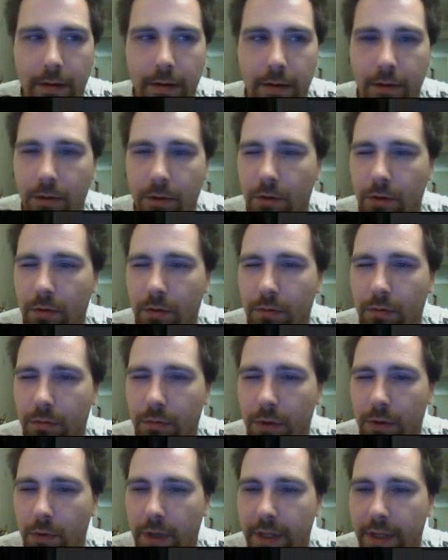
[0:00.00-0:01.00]
Ooh,
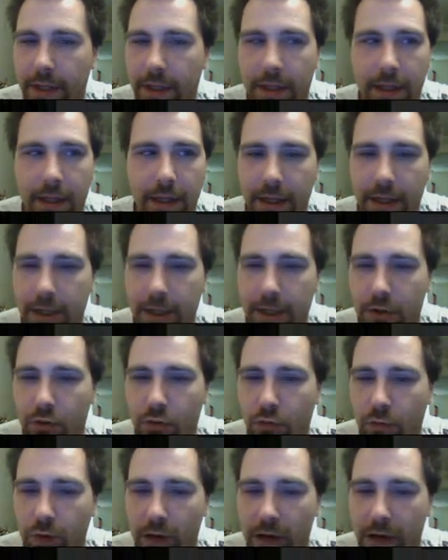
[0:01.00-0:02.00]
know what I did? I think I just
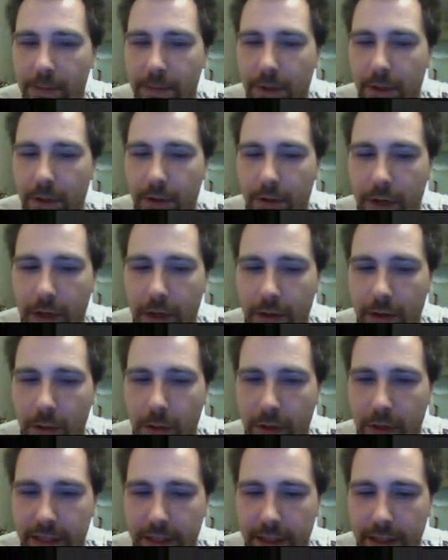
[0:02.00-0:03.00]
dropped it on the ground. No,
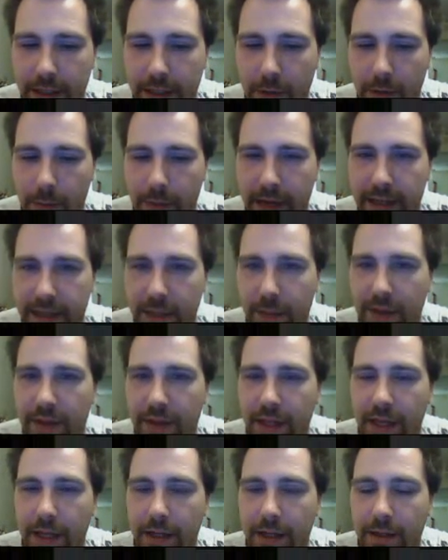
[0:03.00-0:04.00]
I didn't. I went back to my thing.